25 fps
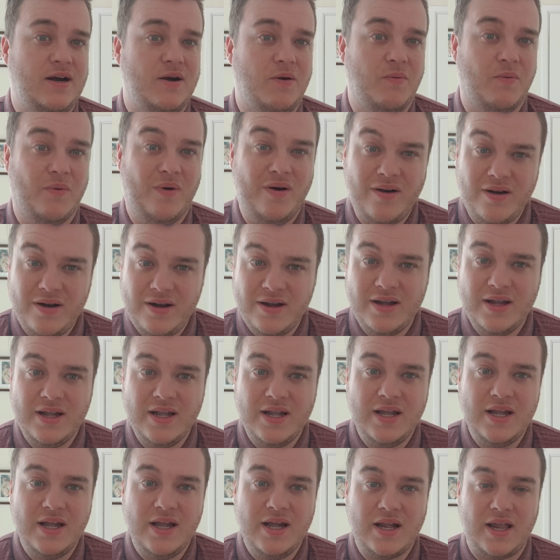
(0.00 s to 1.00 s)
what?
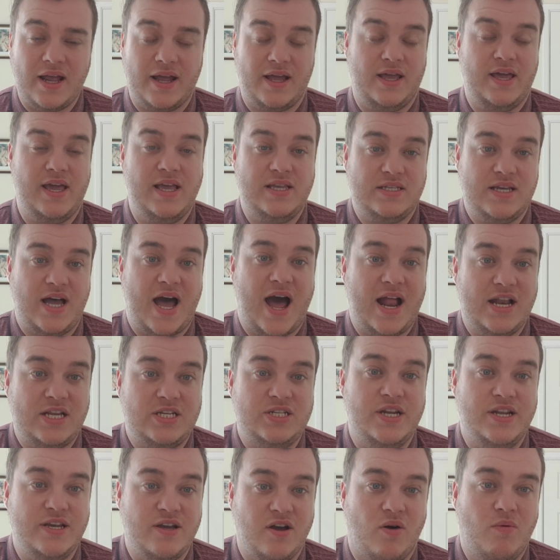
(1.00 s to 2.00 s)
Like, he's
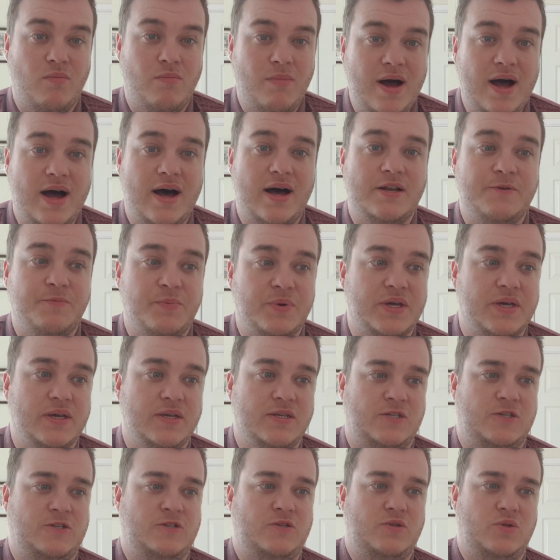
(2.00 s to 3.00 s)
actually gone mad,
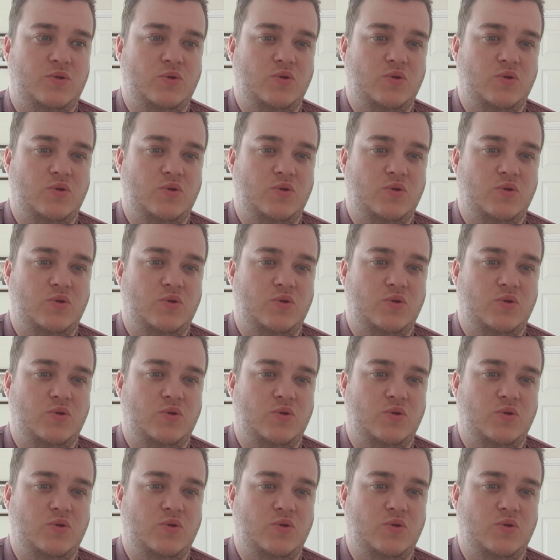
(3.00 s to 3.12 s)
because